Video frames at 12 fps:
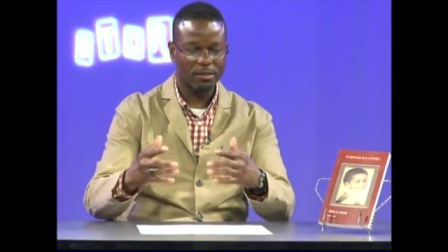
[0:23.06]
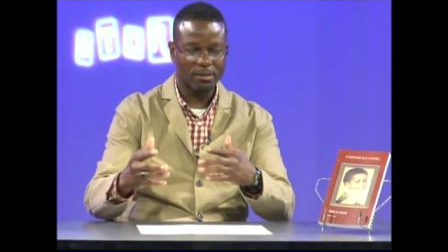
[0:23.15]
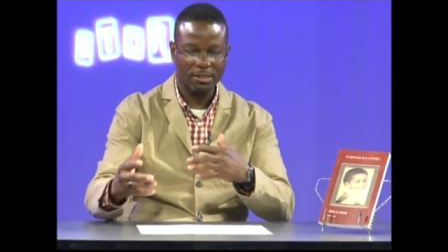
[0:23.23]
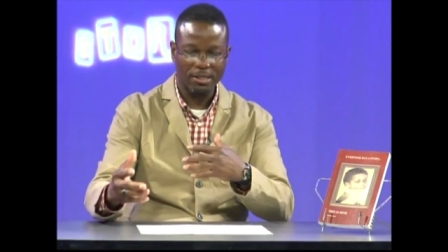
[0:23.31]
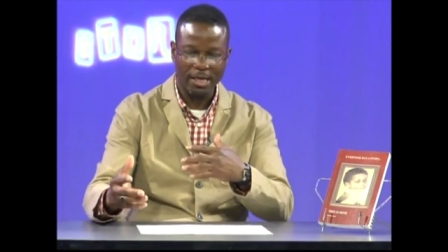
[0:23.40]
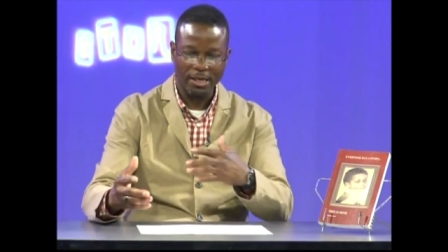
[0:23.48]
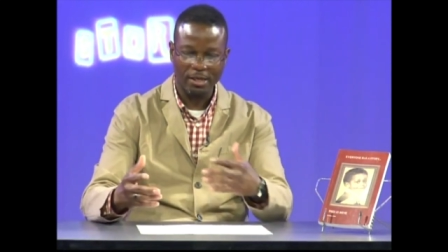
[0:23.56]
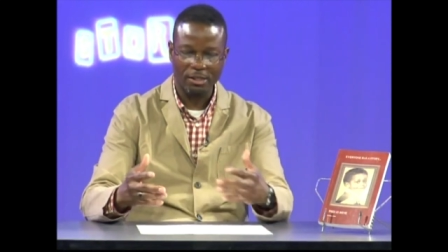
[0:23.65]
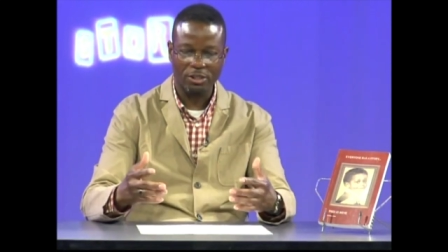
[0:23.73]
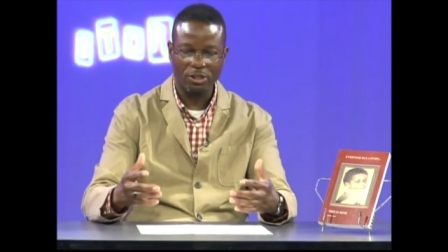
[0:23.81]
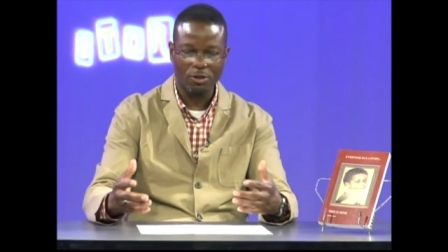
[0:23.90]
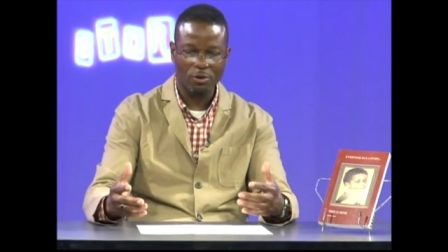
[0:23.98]
just letting
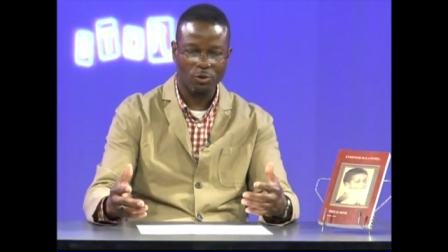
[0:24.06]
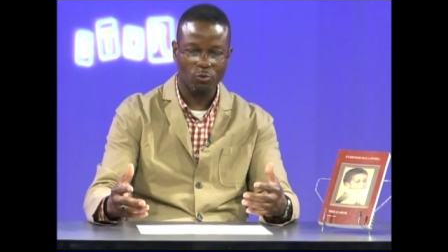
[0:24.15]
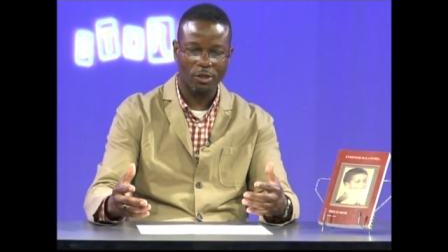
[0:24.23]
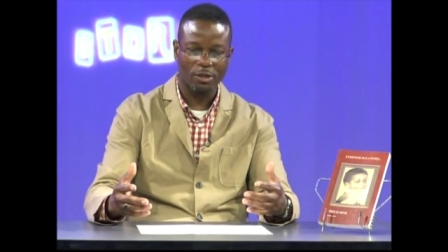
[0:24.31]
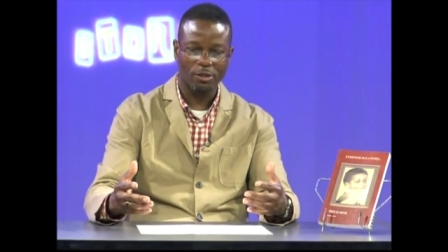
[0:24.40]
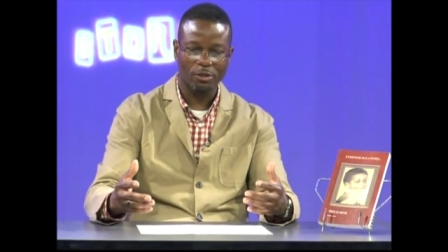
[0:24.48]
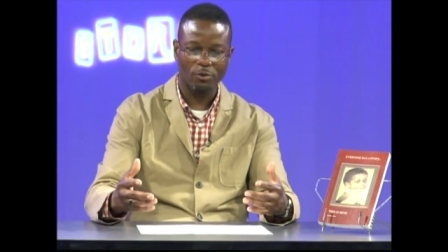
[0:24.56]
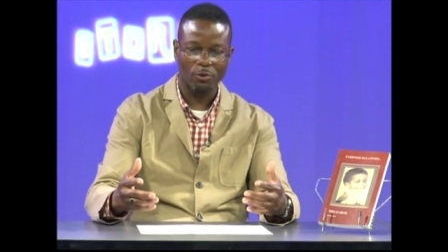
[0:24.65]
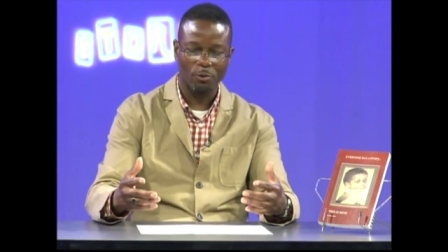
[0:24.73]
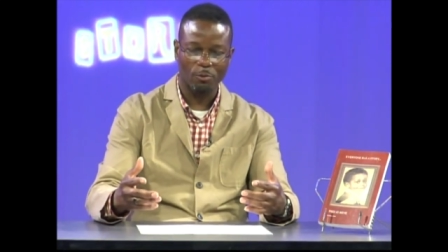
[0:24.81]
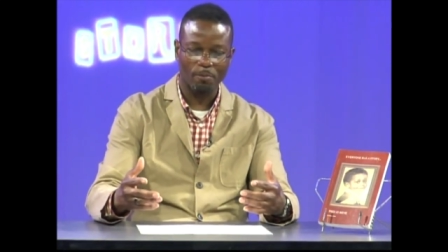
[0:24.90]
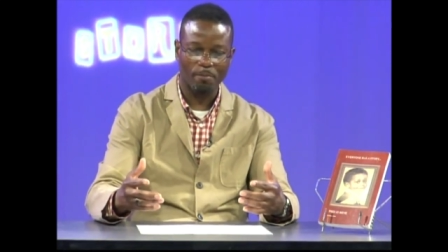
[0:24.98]
their children.
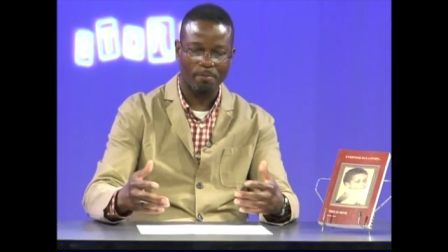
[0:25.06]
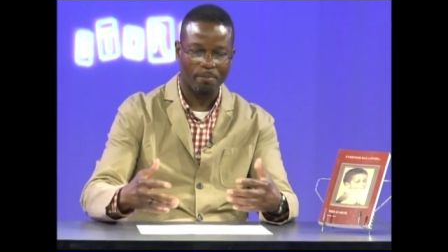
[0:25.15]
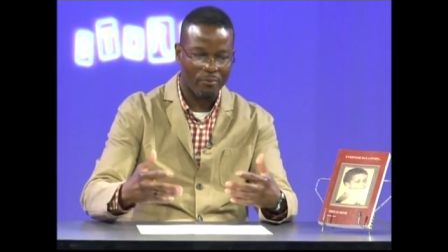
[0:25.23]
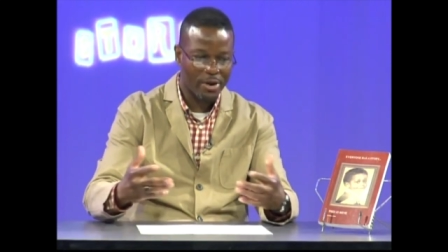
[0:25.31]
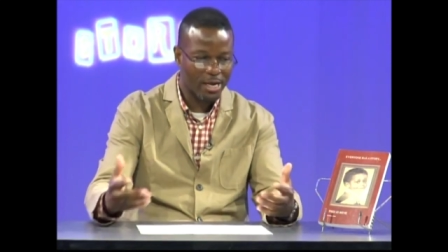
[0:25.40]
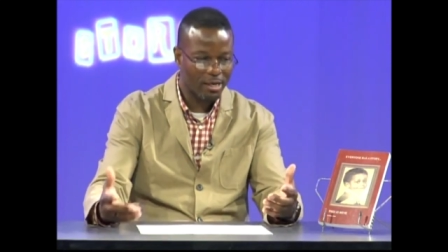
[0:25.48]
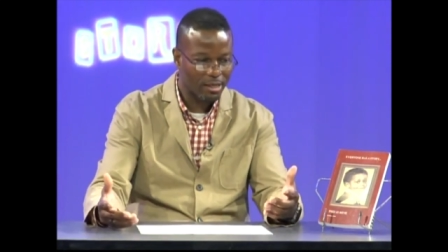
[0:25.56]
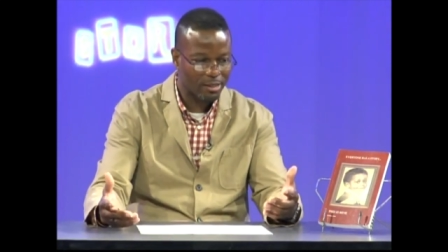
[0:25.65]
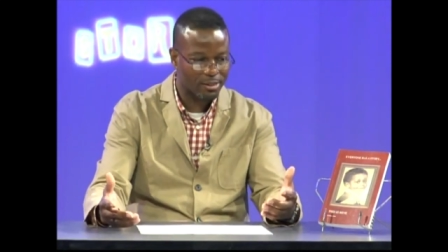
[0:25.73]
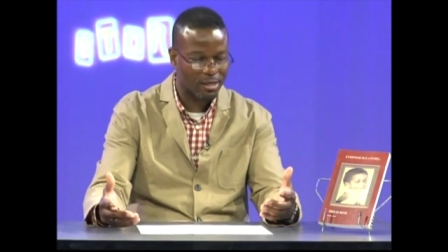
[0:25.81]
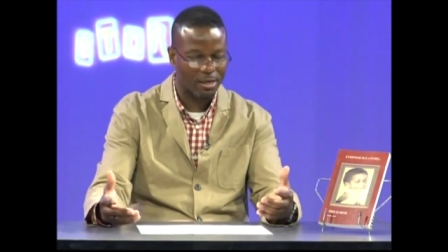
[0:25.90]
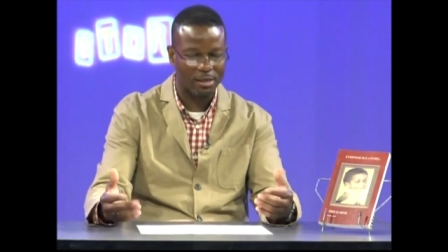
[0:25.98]
You know, bring
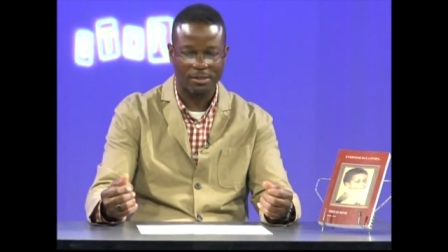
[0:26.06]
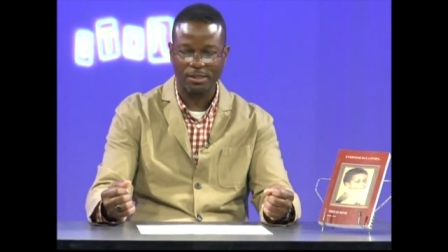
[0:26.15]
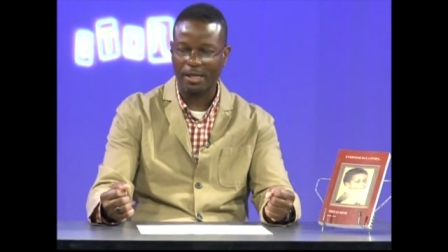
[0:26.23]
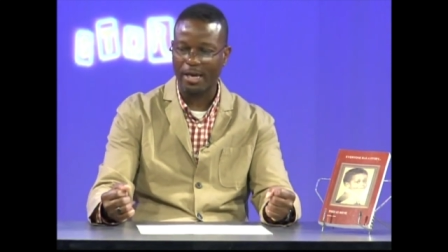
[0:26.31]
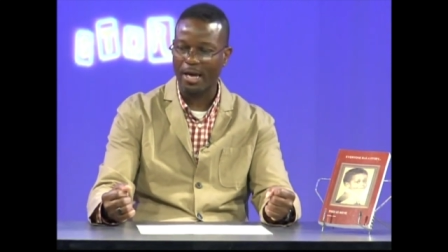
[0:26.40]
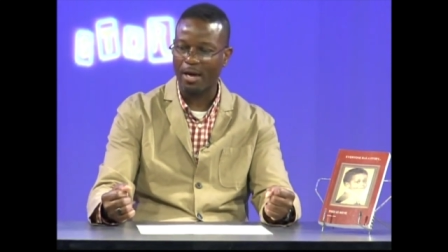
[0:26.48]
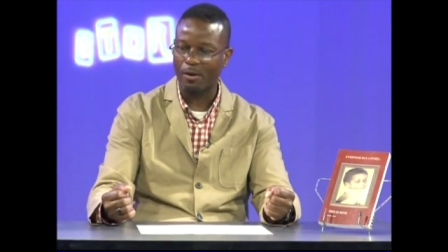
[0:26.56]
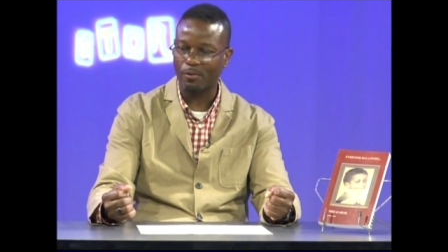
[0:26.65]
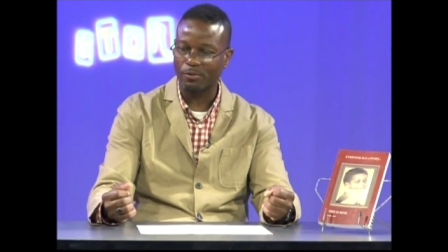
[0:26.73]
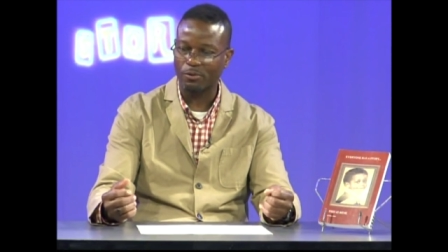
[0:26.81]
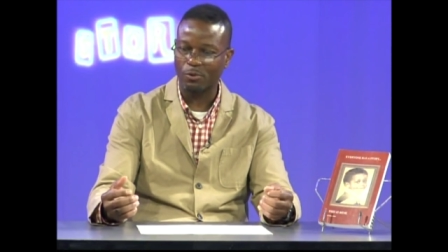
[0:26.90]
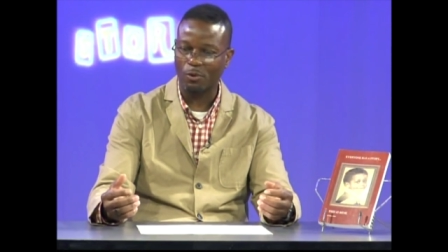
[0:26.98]
these guns in their
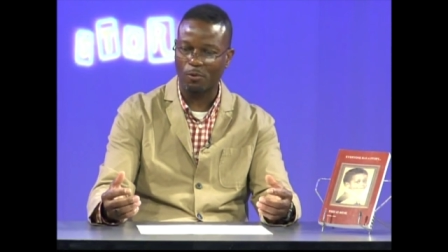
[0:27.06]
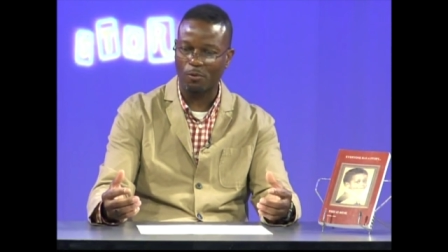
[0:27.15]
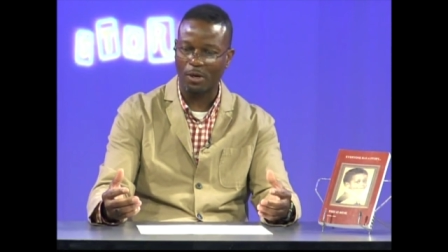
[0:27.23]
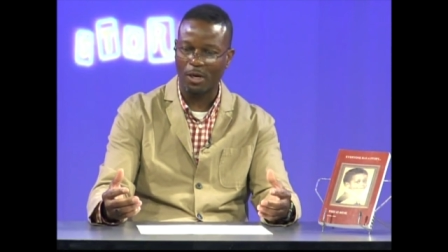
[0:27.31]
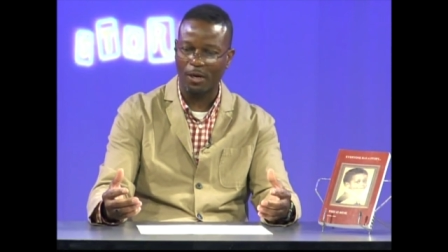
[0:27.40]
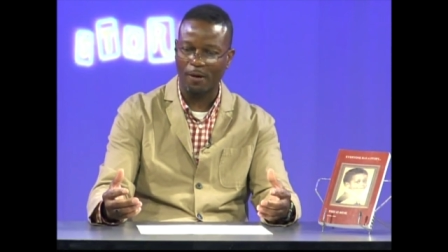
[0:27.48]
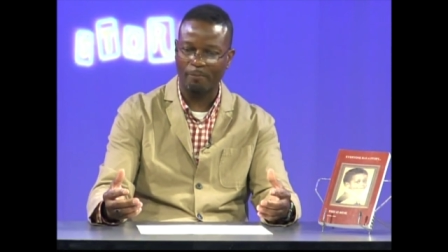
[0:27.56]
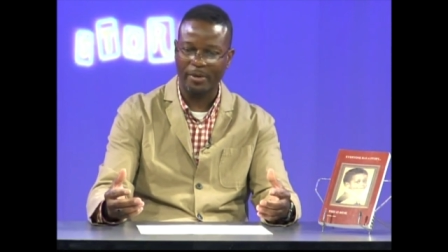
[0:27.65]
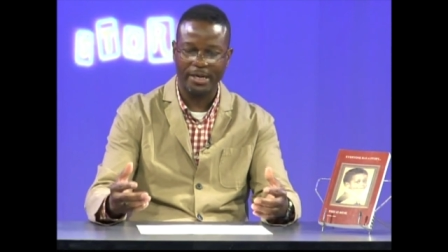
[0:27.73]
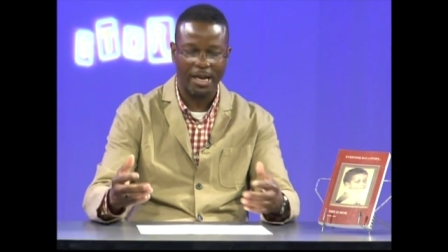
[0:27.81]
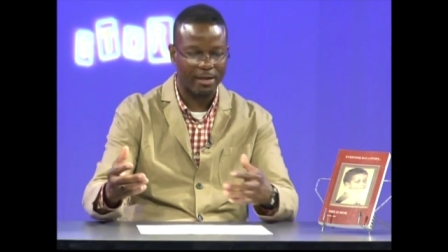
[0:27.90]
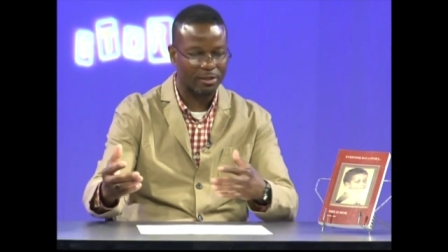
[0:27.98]
house. You know, uh,
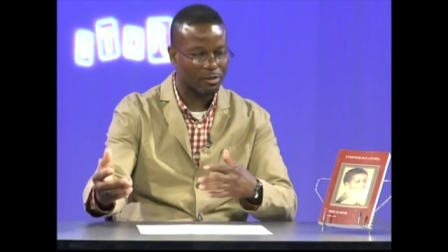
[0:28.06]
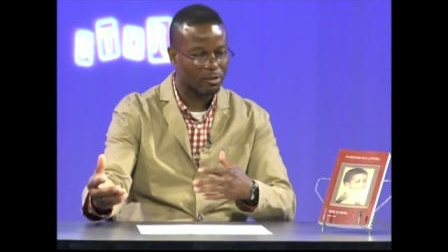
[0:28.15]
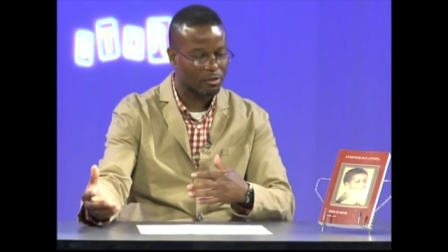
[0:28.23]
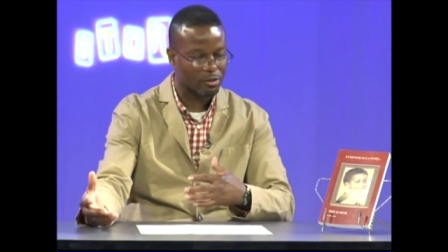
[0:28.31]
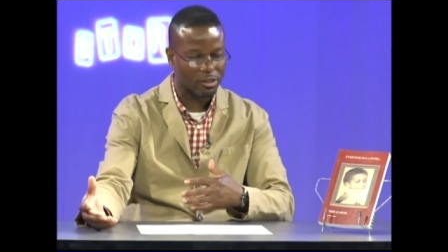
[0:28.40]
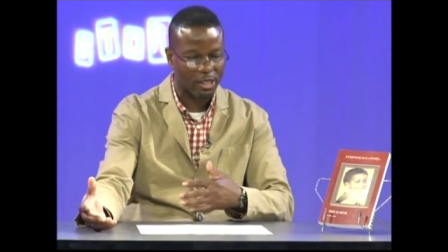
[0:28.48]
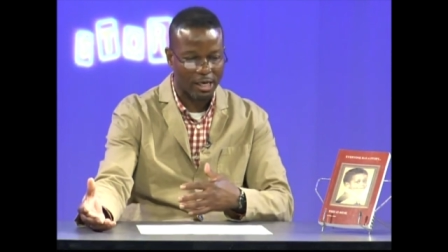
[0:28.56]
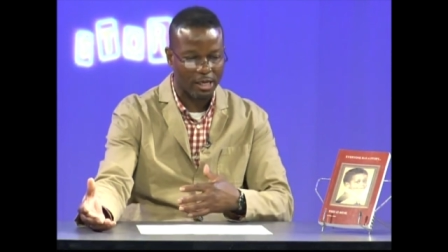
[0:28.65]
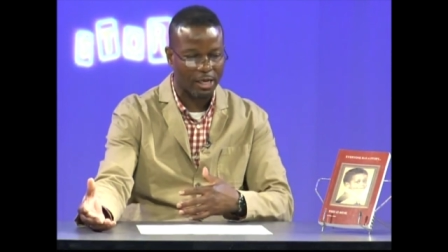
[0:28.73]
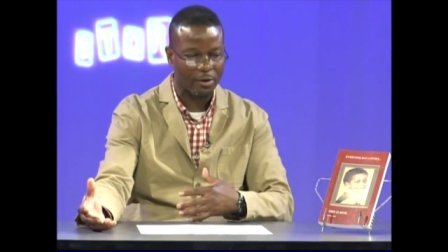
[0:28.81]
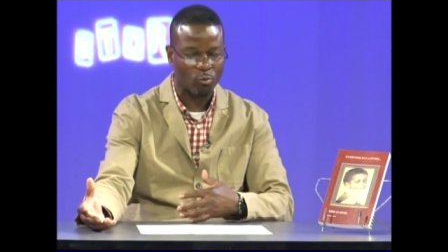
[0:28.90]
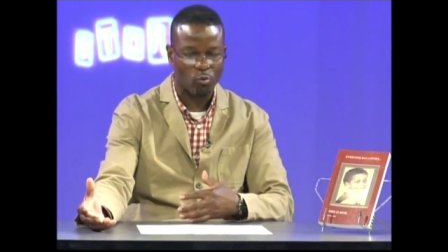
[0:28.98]
they not
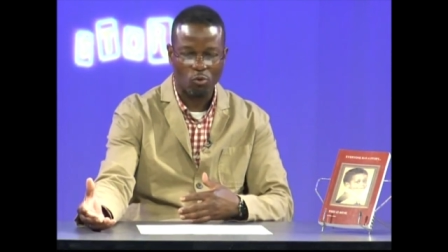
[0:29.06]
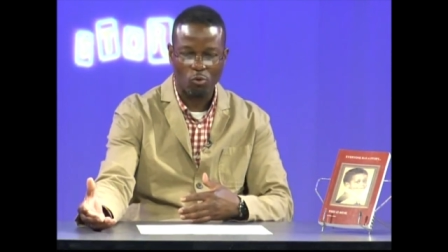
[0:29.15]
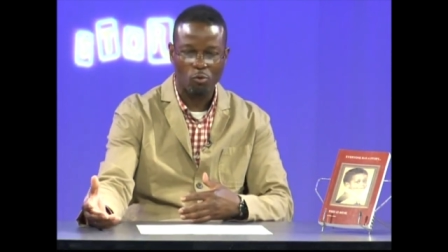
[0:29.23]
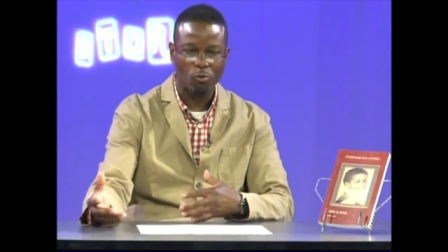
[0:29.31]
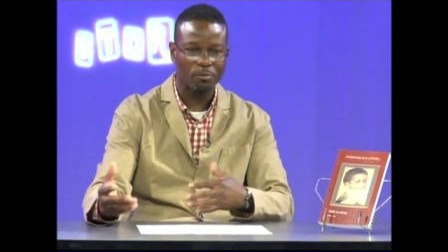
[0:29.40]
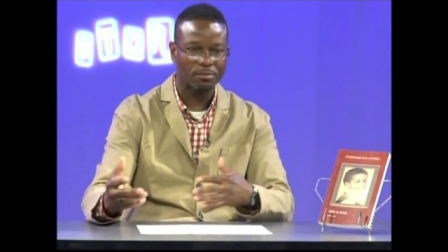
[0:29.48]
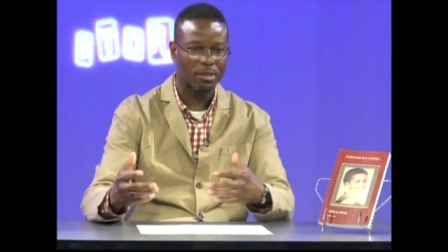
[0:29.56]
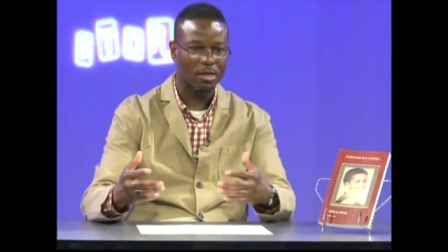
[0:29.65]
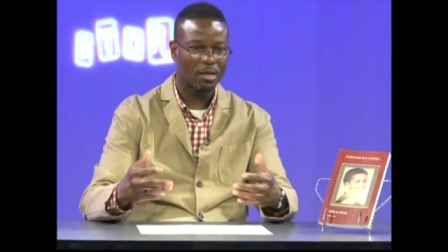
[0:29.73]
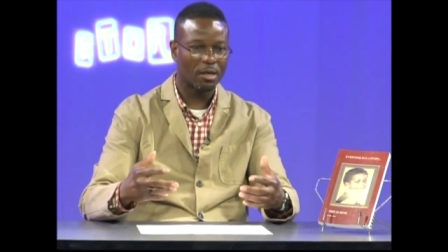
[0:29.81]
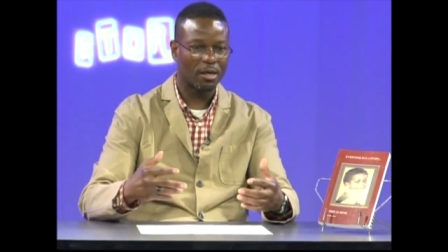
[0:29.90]
checking their rooms.